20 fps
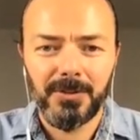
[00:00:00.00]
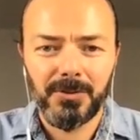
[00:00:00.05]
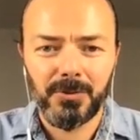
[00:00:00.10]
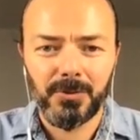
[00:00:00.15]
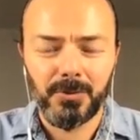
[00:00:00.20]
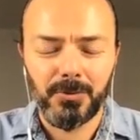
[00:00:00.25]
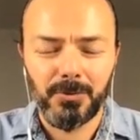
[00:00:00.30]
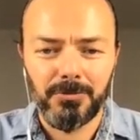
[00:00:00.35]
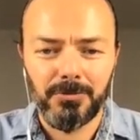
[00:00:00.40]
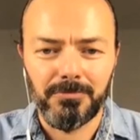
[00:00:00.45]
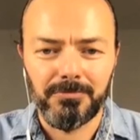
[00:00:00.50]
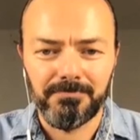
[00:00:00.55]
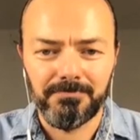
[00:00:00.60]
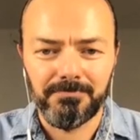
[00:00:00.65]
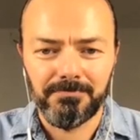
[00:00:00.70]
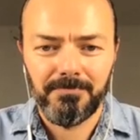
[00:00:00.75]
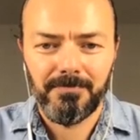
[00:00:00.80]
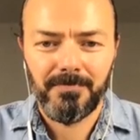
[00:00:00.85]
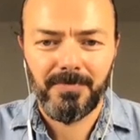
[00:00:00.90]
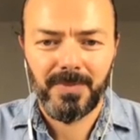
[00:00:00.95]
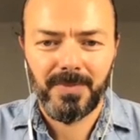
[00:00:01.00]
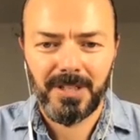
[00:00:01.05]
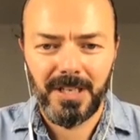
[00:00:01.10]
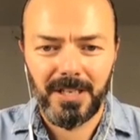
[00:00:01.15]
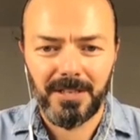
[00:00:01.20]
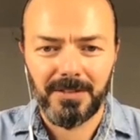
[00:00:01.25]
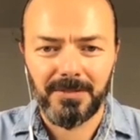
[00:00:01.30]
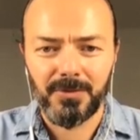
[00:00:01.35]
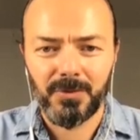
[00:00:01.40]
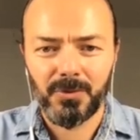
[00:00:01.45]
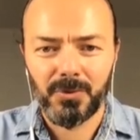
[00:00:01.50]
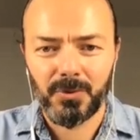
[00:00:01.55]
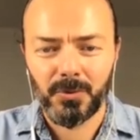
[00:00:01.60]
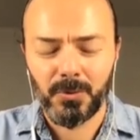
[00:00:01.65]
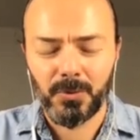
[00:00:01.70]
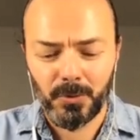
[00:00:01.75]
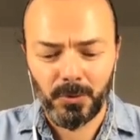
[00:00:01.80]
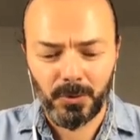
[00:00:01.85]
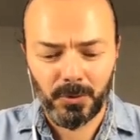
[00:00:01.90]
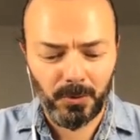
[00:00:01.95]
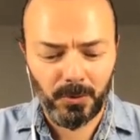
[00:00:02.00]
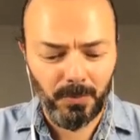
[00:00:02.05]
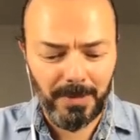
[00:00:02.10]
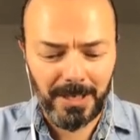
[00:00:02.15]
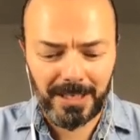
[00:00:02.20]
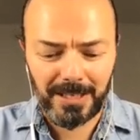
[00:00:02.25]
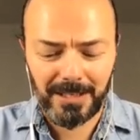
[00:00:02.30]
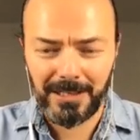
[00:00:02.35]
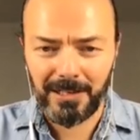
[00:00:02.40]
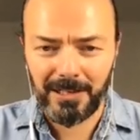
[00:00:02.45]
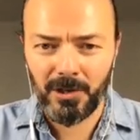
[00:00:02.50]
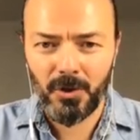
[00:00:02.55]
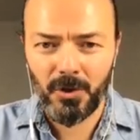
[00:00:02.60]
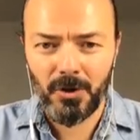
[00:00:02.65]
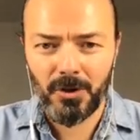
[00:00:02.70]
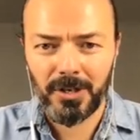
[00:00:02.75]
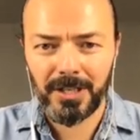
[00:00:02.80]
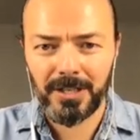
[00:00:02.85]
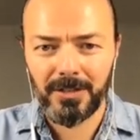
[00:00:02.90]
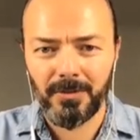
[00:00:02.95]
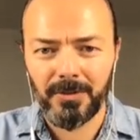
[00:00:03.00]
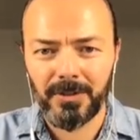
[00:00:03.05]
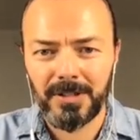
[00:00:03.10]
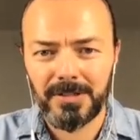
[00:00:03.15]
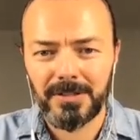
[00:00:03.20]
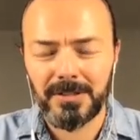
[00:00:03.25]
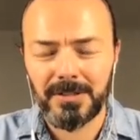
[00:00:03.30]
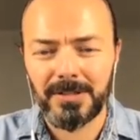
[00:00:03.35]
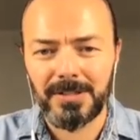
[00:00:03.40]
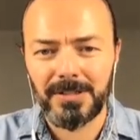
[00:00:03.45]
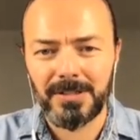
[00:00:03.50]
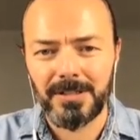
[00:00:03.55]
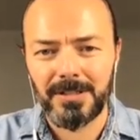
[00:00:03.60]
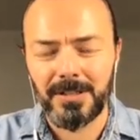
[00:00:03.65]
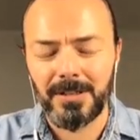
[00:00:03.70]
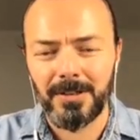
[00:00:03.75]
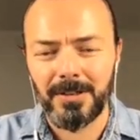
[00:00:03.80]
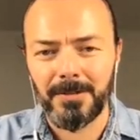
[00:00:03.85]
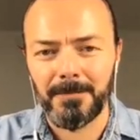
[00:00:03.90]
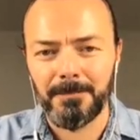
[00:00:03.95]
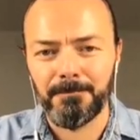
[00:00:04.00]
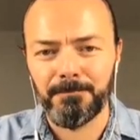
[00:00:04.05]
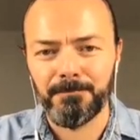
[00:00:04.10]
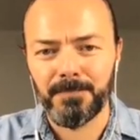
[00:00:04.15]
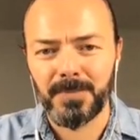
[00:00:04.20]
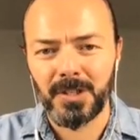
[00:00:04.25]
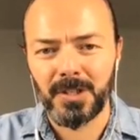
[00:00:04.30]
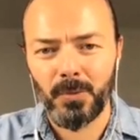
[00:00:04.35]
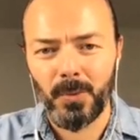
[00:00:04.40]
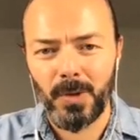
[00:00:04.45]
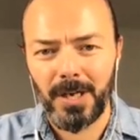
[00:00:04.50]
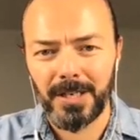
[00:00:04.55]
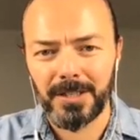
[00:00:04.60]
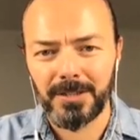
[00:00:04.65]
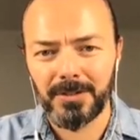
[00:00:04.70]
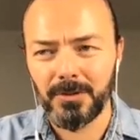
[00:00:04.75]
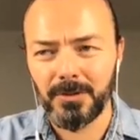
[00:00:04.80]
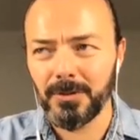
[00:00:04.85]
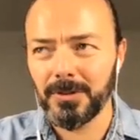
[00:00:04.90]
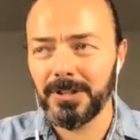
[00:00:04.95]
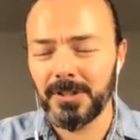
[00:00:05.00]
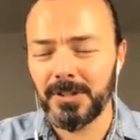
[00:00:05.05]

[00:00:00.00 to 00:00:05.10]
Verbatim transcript: to yeah to to make learning on distance um, a quite good